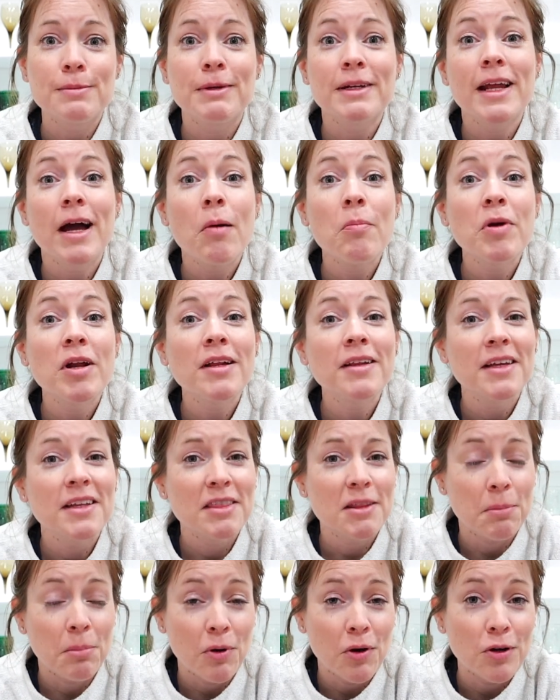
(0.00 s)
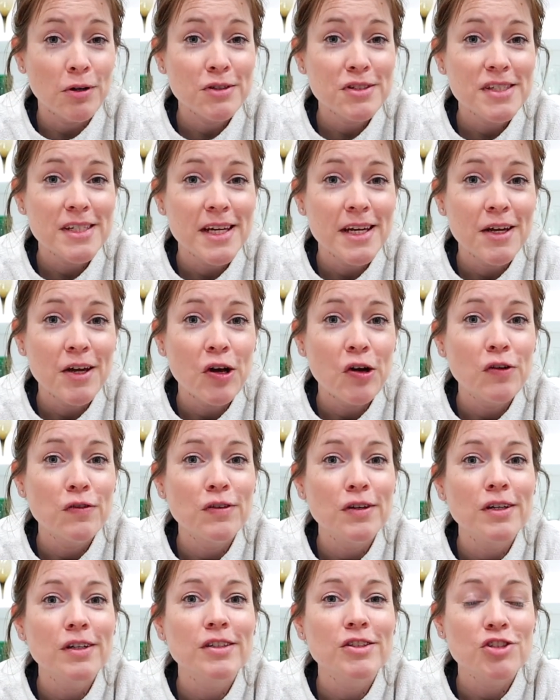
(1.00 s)
But now I'm gonna let the pros take
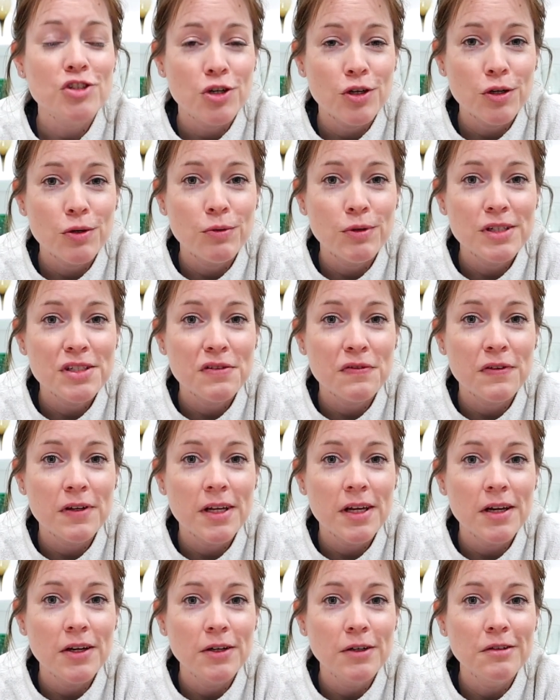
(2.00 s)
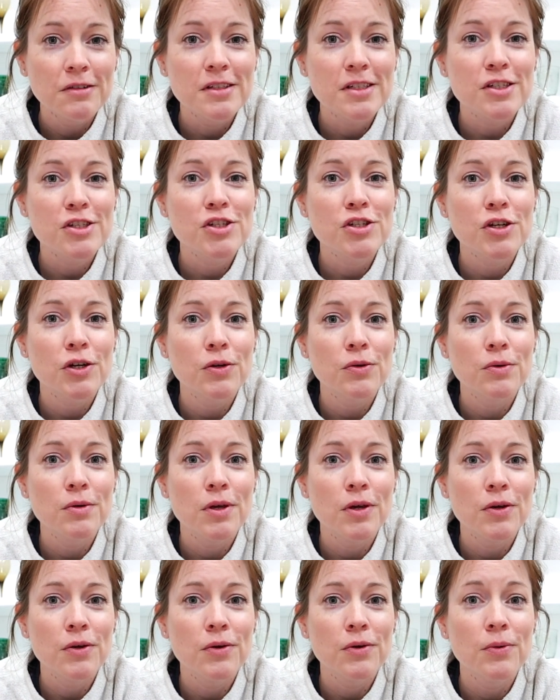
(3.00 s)
over Turquoise Video to show
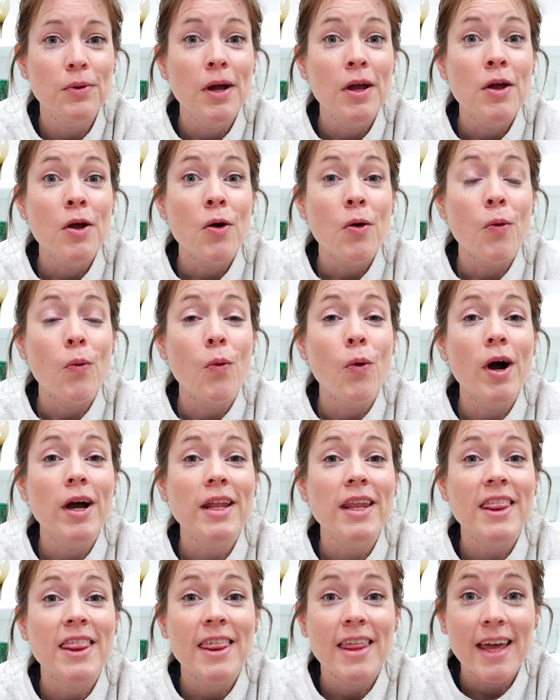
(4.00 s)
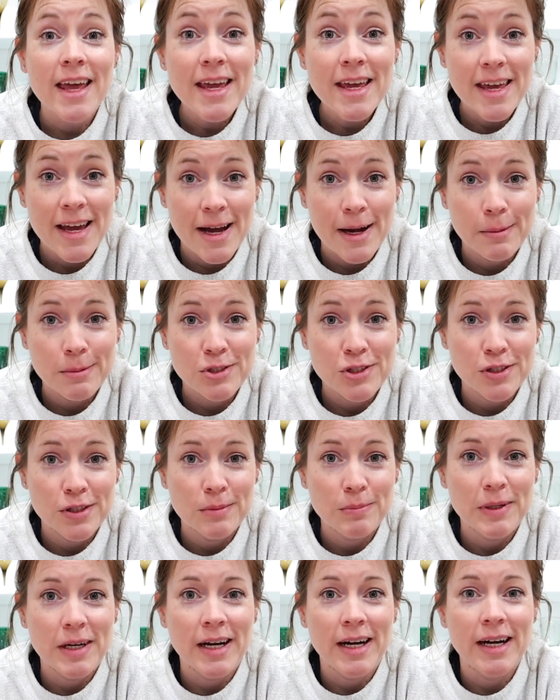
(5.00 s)
you what they
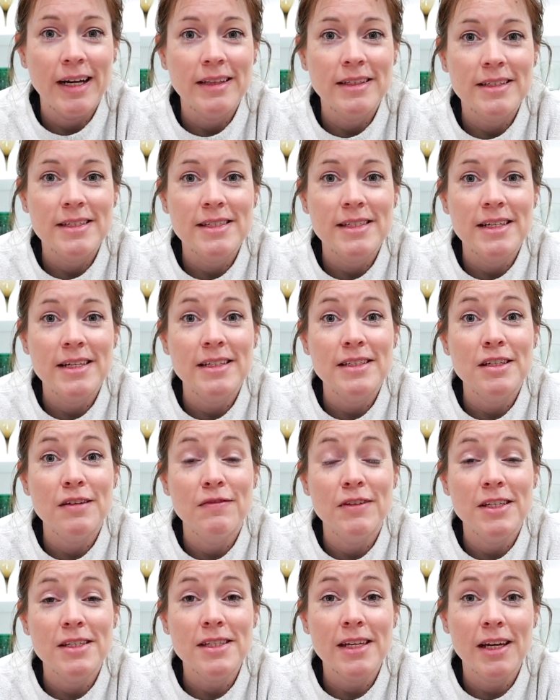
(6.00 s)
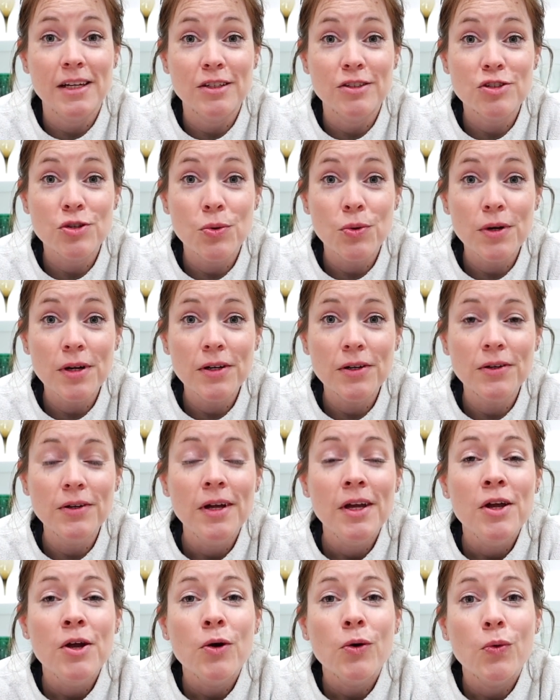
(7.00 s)
captured behind the scenes of this editorial,
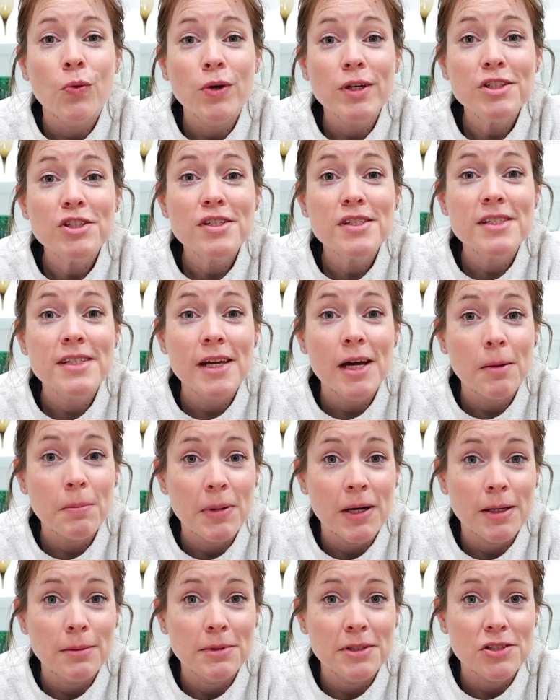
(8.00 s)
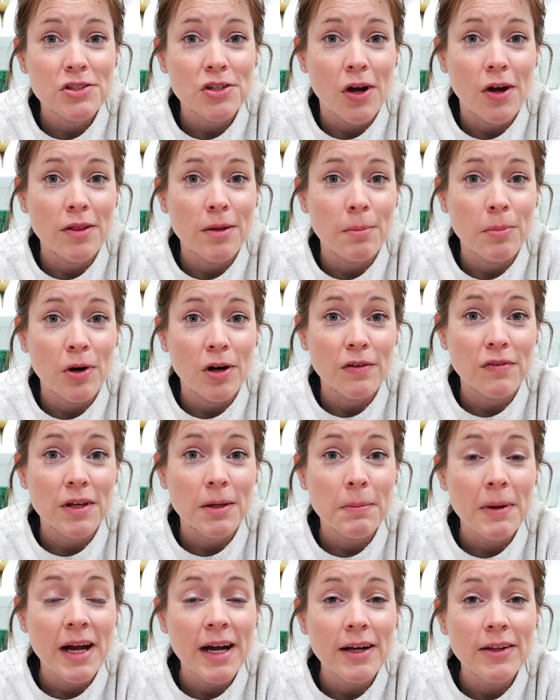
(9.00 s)
which is now published on the
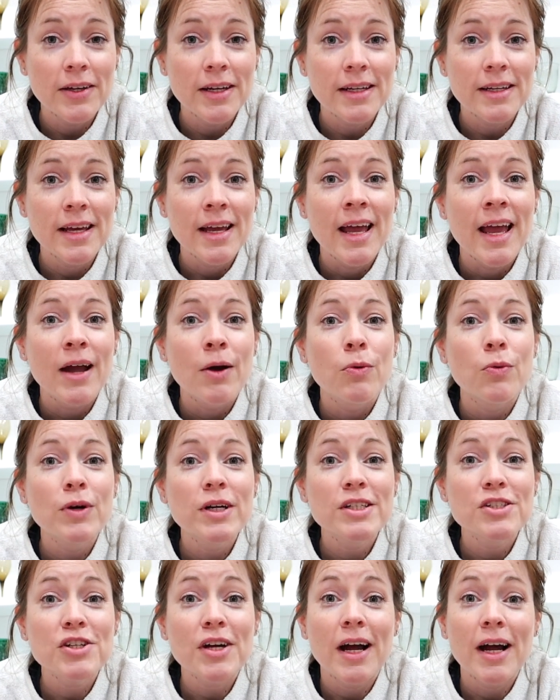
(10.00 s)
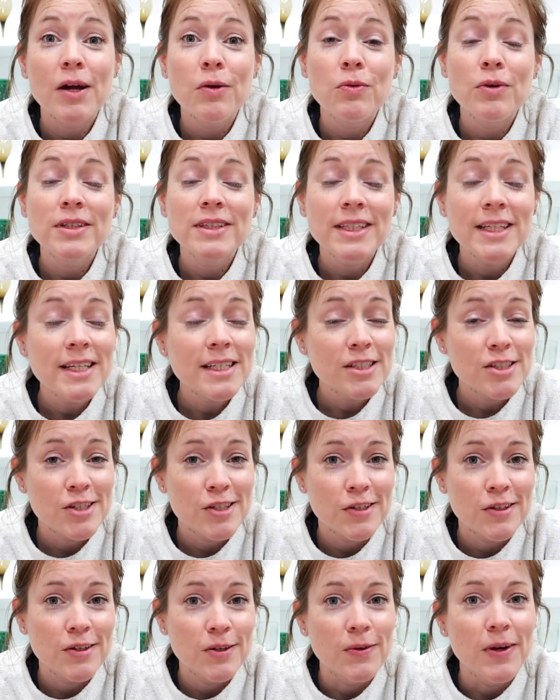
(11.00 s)
Perfect Palette which I will link
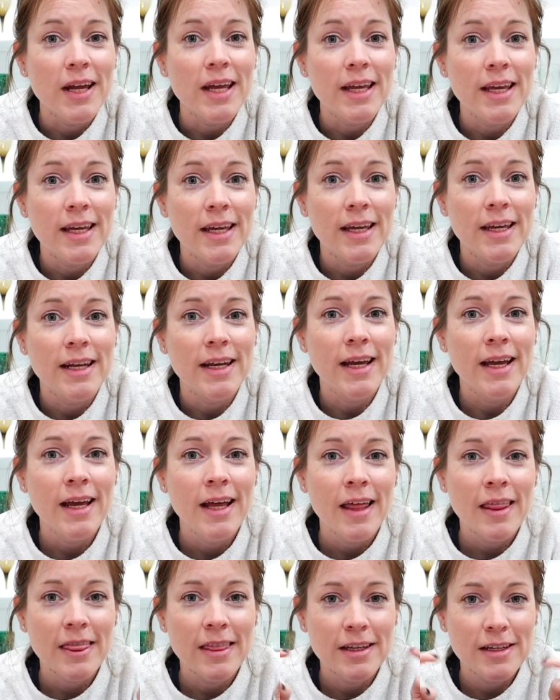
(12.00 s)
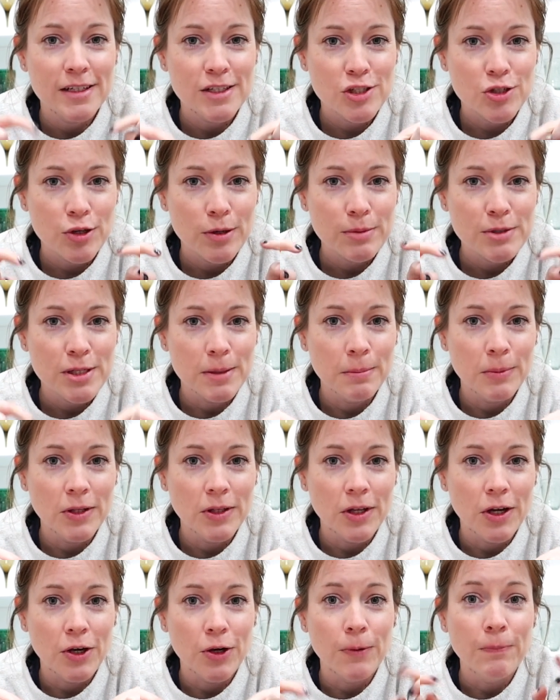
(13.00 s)
to in the description
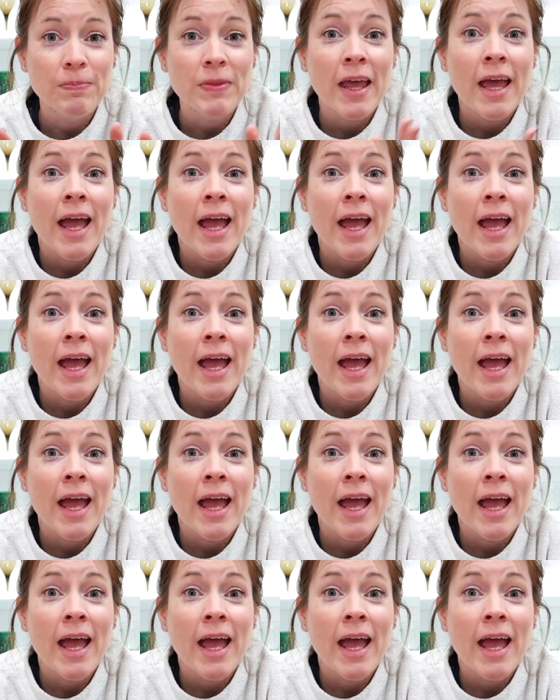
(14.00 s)
below.